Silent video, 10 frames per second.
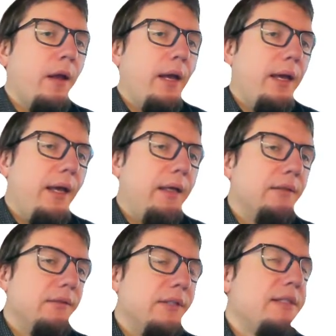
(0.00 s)
and
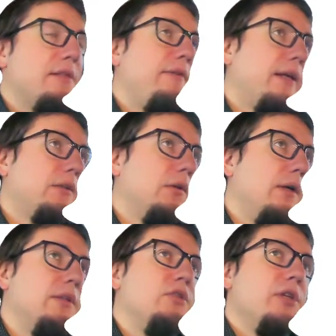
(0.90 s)
this is vector,
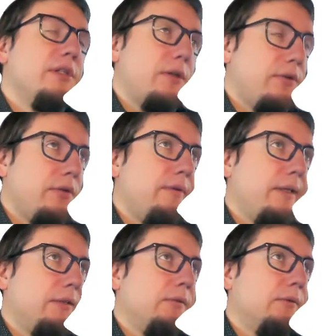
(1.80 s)
and G is also vector.